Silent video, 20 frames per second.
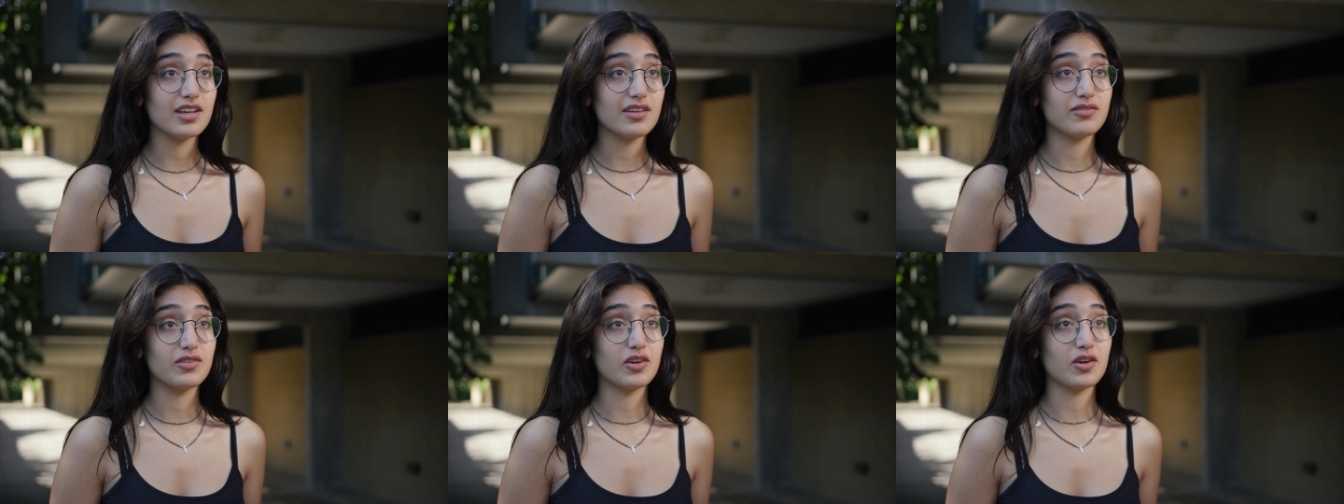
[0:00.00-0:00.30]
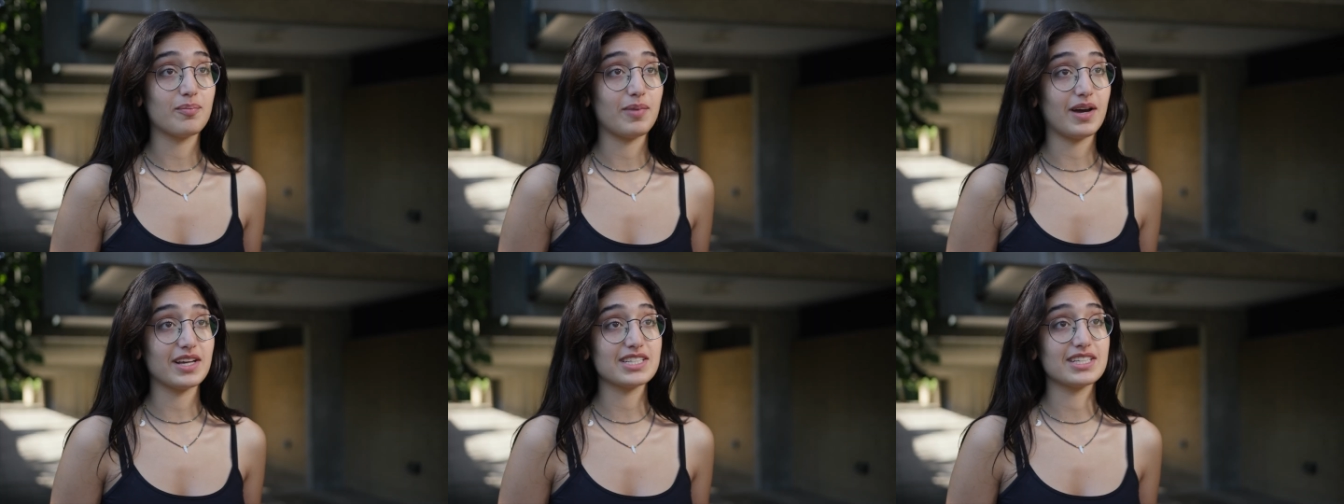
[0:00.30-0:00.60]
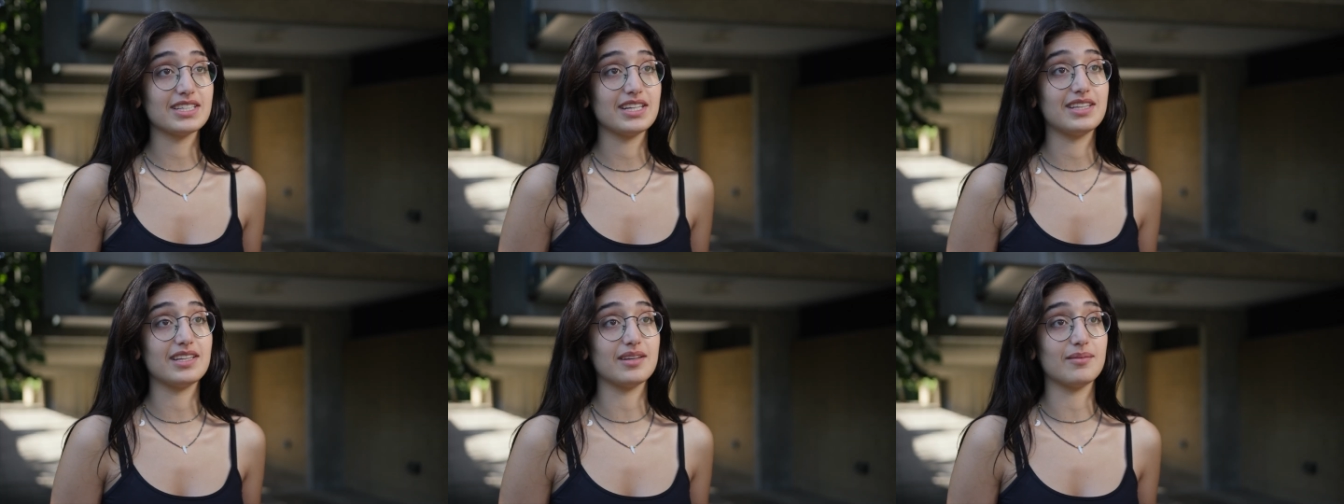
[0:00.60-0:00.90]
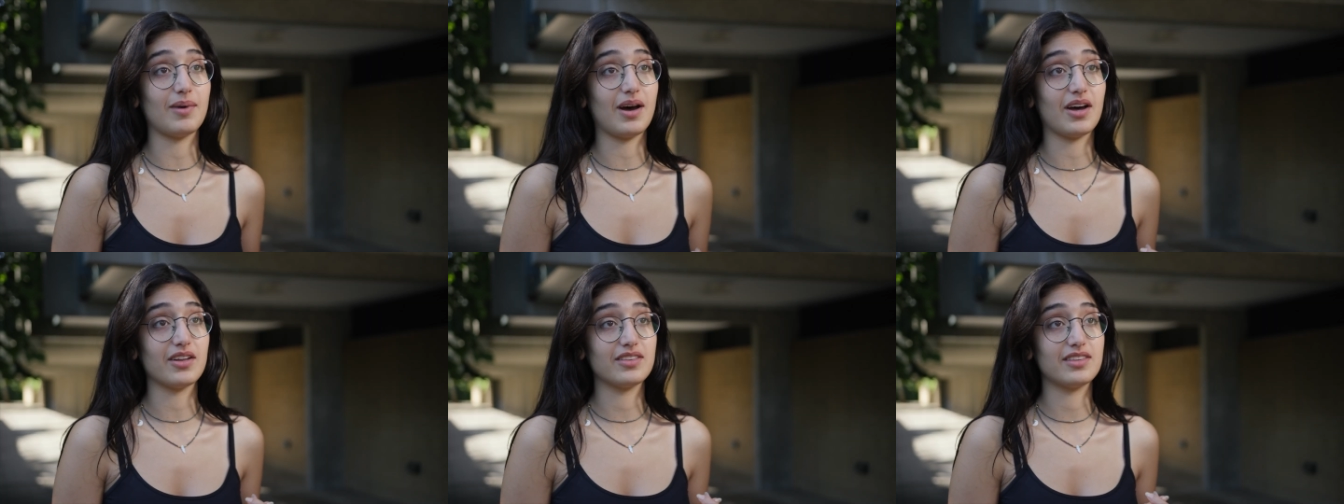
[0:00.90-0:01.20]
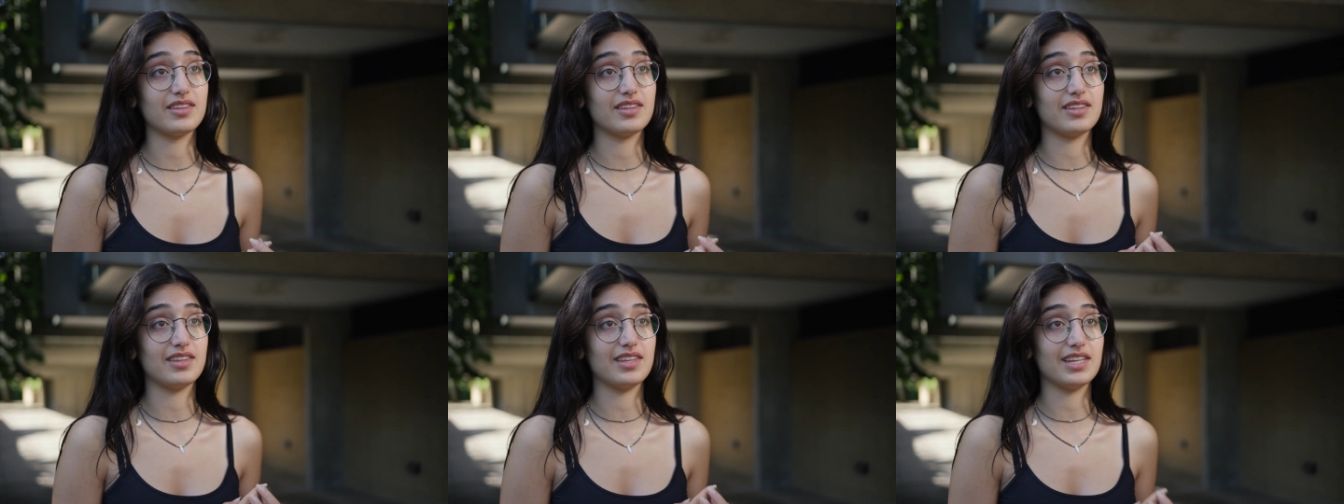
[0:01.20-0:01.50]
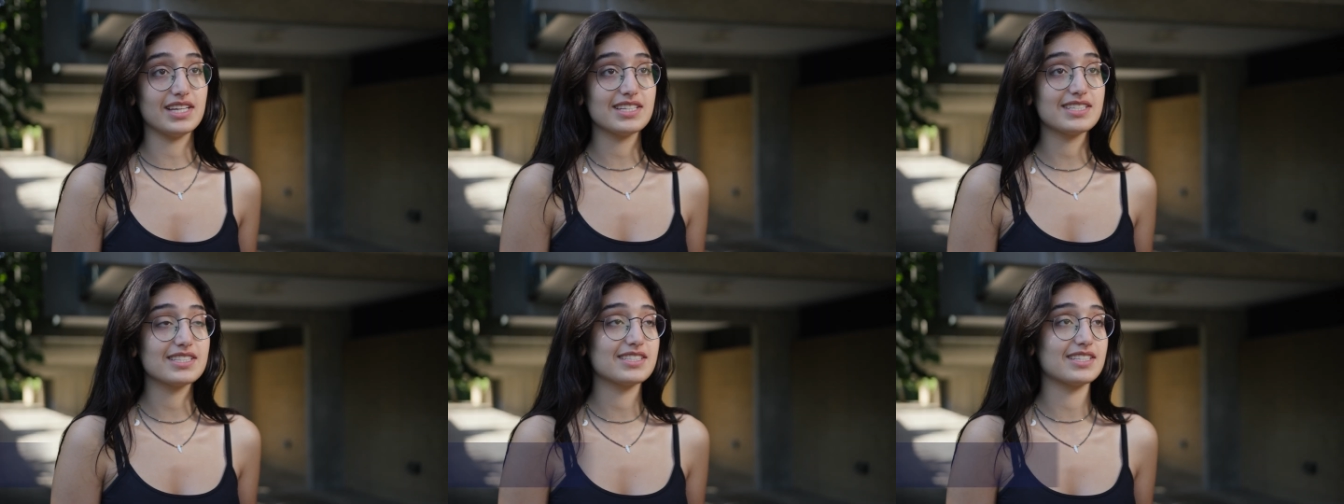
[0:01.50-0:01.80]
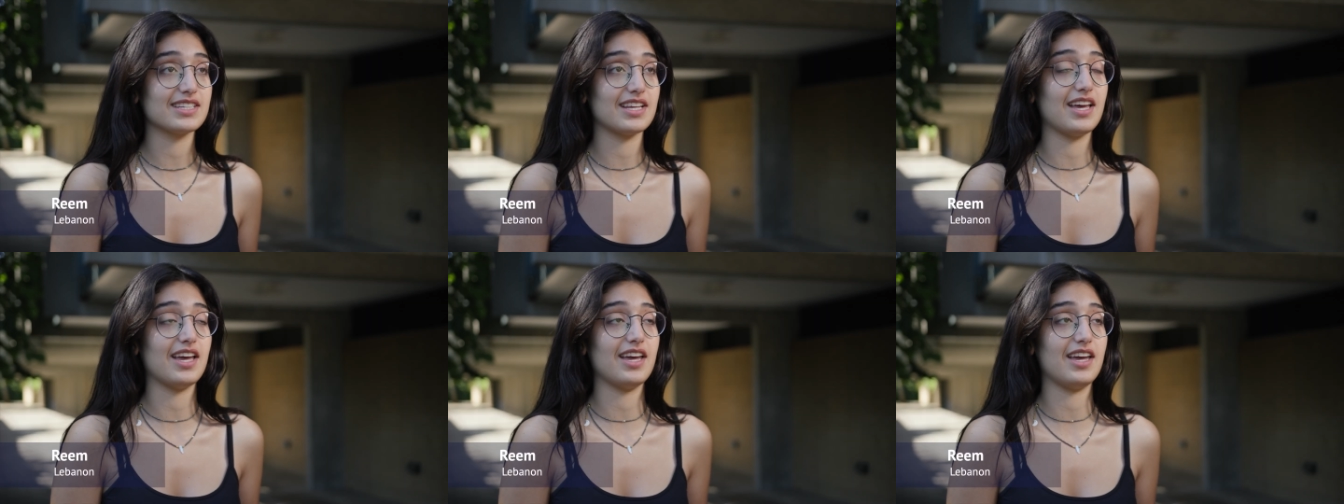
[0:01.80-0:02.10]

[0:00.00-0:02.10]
if you're passionate about this,